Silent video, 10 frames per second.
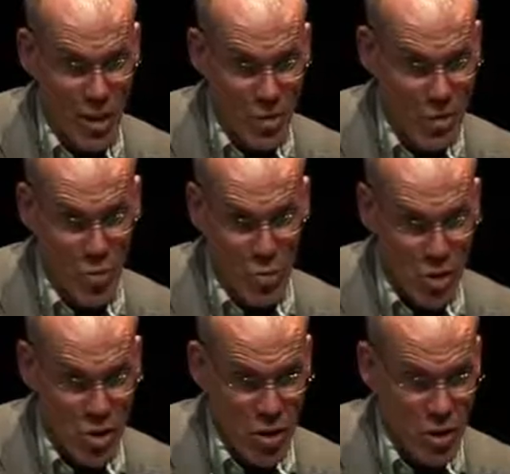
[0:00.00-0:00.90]
It's where we
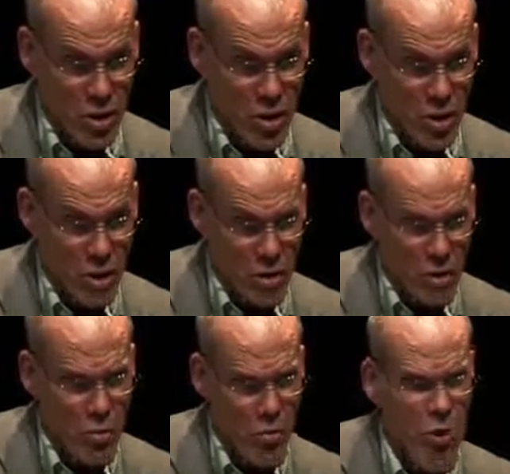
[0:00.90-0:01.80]
started
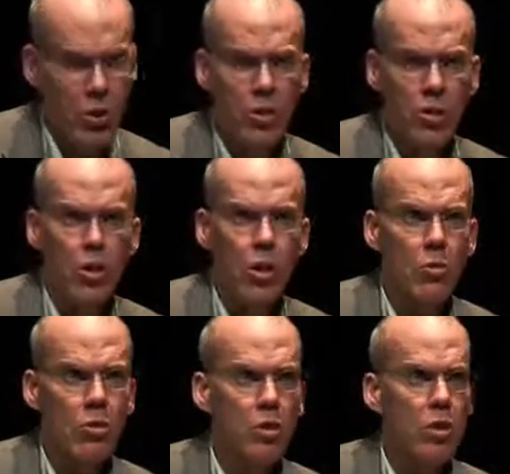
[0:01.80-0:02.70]
3 years ago
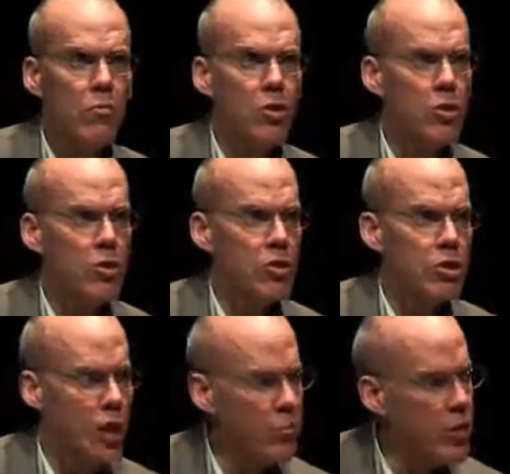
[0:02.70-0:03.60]
with a thing we called
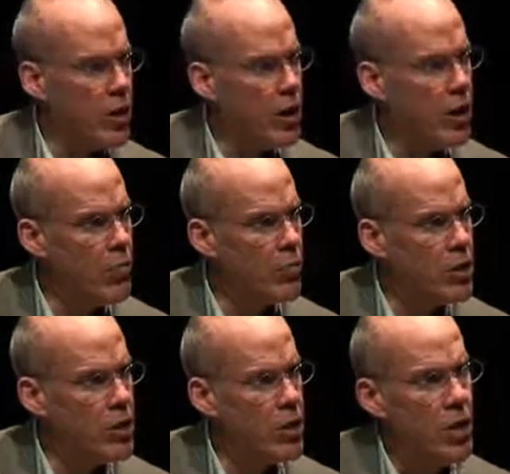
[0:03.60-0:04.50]
Step It Up
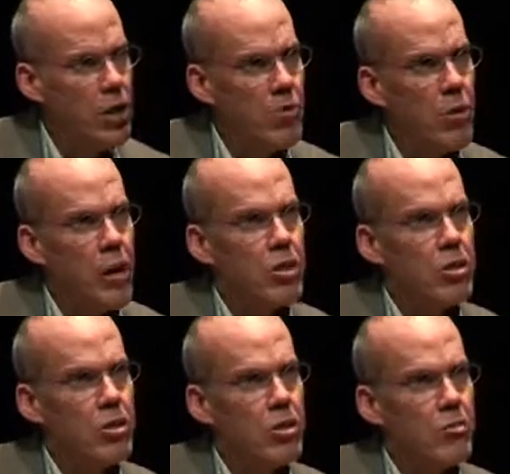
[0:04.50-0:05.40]
that
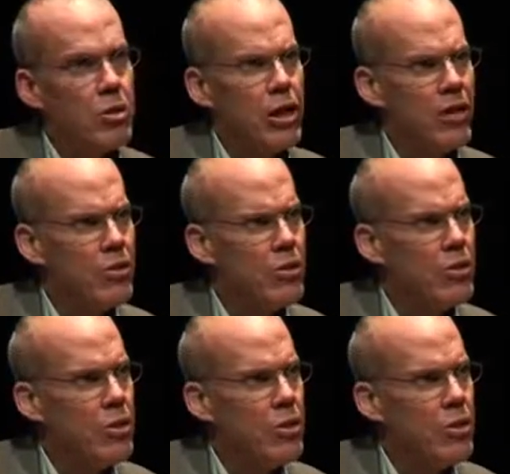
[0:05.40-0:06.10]
we held,